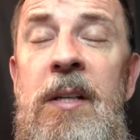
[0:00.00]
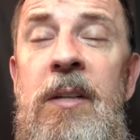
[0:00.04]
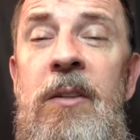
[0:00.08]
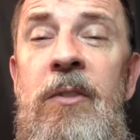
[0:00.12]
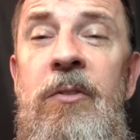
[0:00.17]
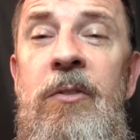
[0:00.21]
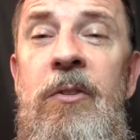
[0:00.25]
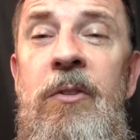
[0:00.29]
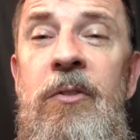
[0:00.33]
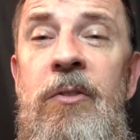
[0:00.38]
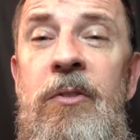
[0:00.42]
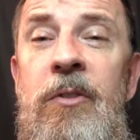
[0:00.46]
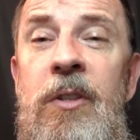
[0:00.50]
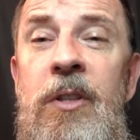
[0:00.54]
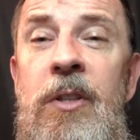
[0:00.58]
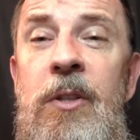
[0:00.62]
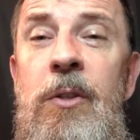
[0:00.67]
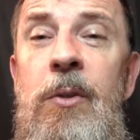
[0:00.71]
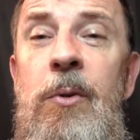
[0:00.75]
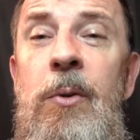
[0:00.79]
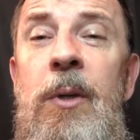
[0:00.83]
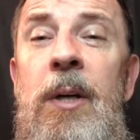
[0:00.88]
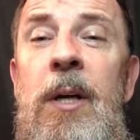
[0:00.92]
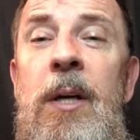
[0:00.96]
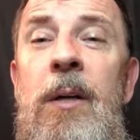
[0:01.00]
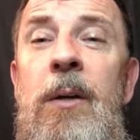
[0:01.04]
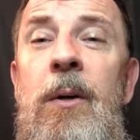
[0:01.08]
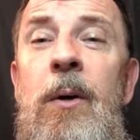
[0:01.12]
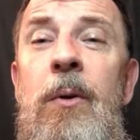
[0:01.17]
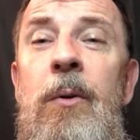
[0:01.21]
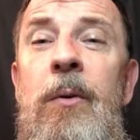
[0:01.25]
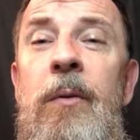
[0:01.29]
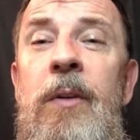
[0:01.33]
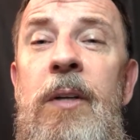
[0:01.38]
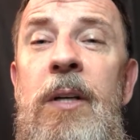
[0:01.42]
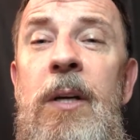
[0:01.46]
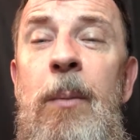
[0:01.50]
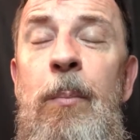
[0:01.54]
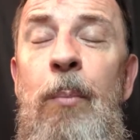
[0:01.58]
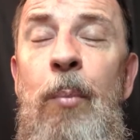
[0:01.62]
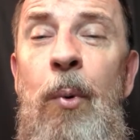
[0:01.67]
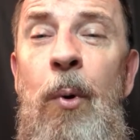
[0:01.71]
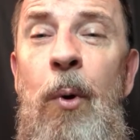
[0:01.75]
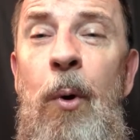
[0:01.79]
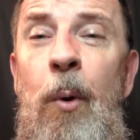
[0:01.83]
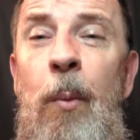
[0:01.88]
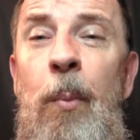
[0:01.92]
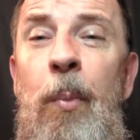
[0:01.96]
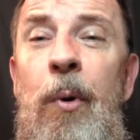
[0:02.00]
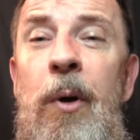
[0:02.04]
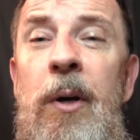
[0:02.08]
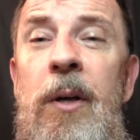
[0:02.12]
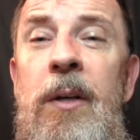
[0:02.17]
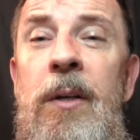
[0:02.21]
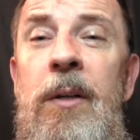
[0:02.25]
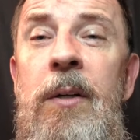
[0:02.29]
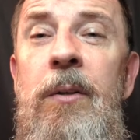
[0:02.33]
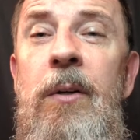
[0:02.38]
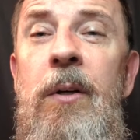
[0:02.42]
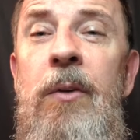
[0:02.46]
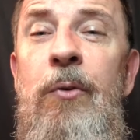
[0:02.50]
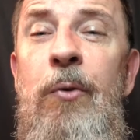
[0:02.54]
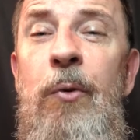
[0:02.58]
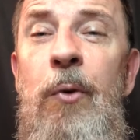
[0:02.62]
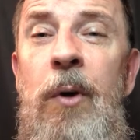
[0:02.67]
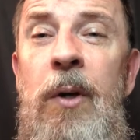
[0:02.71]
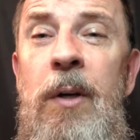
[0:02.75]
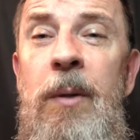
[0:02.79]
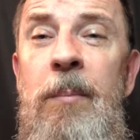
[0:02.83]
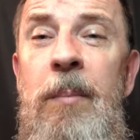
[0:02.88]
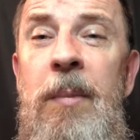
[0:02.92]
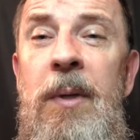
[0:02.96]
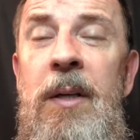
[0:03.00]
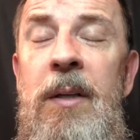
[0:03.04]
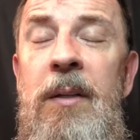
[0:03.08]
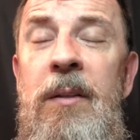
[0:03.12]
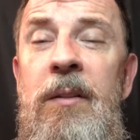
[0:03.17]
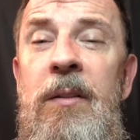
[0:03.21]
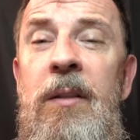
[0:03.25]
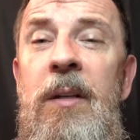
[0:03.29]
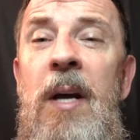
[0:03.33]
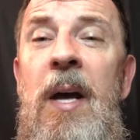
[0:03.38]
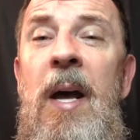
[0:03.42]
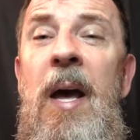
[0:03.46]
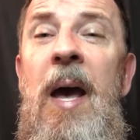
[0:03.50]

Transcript: is to see you get on the appropriate treatment